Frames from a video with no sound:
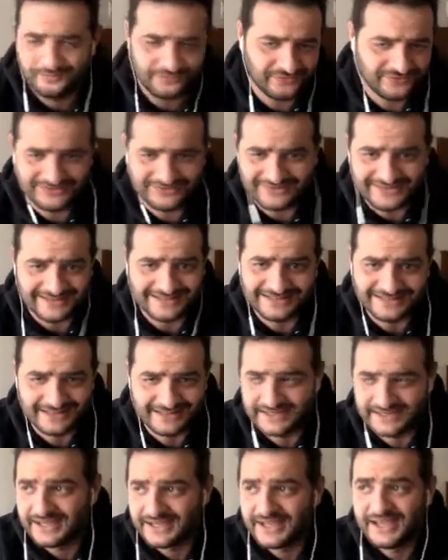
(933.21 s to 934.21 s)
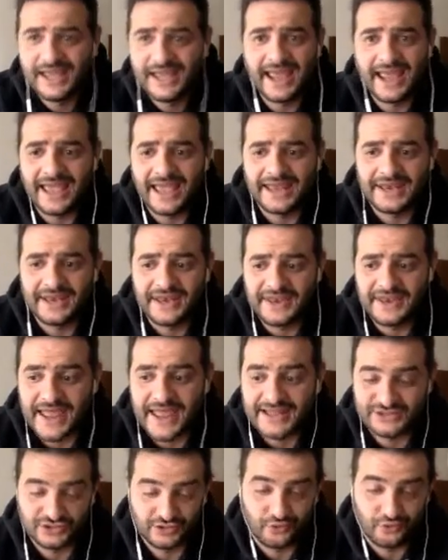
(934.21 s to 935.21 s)
ceiling, and
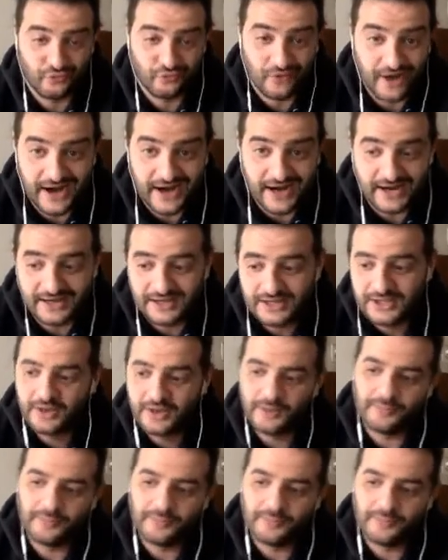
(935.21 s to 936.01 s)
that's great.